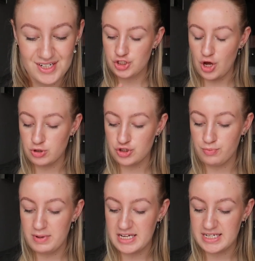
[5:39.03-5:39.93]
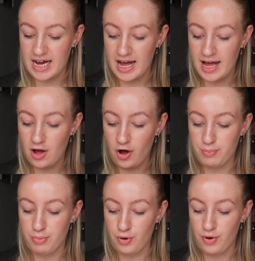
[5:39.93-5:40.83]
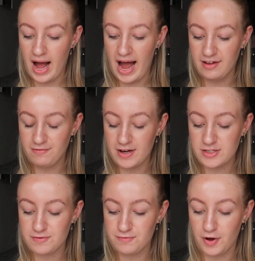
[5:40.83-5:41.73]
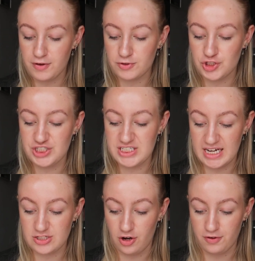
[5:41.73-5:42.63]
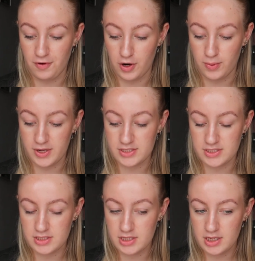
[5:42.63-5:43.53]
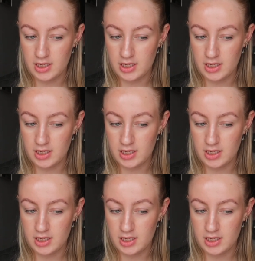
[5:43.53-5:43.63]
Social media, I put eight thousand five hundred TikTok followers.